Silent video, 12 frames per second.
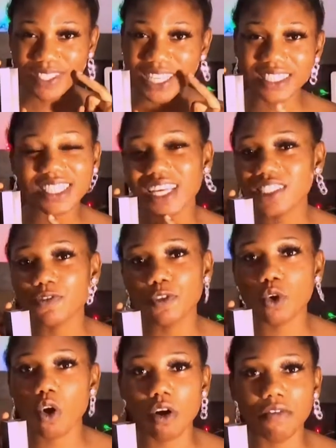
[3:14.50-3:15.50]
It has
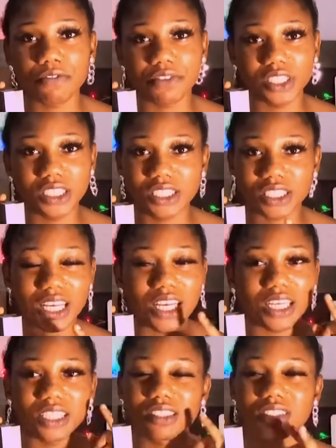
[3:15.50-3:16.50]
full coverage,
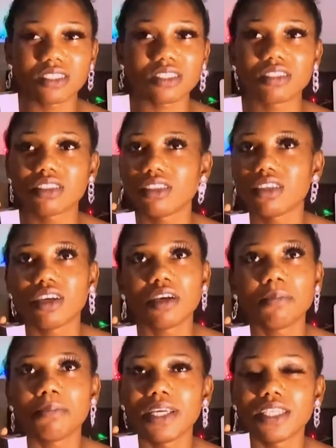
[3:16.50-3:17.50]
and
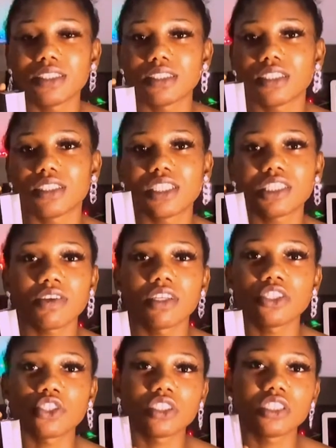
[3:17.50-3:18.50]
man, this
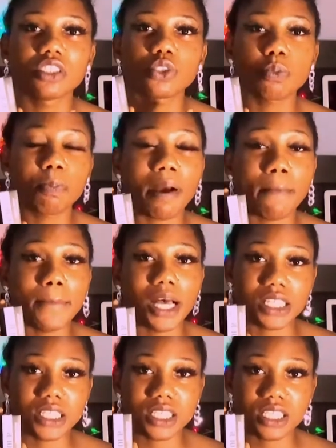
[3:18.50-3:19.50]
foundation is super
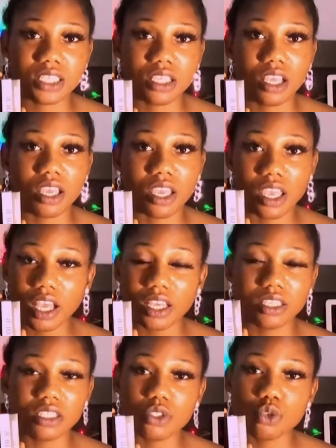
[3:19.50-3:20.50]
matte. Yeah,
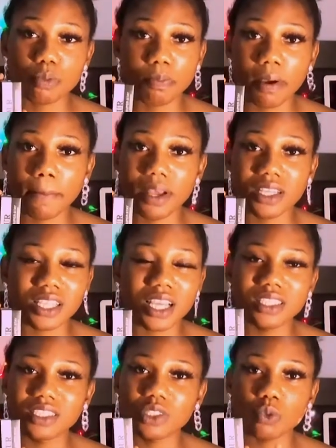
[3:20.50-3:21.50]
it is super matte,
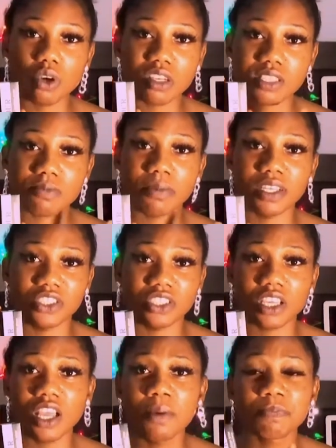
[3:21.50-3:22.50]
and it works
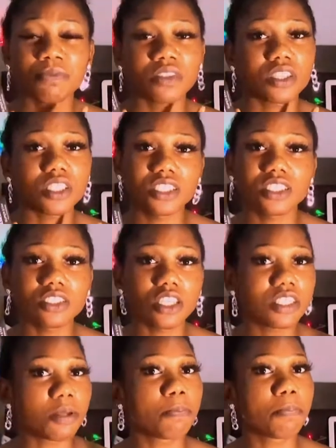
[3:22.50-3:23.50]
magic. This is
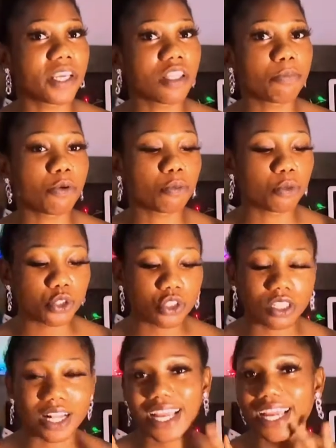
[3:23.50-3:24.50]
not a paid
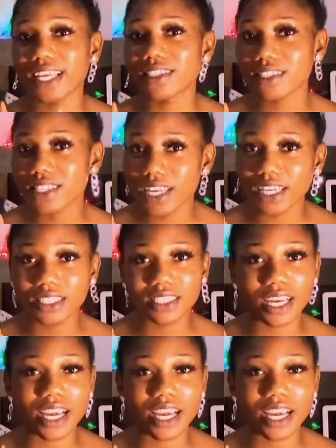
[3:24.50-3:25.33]
promotion, like I said.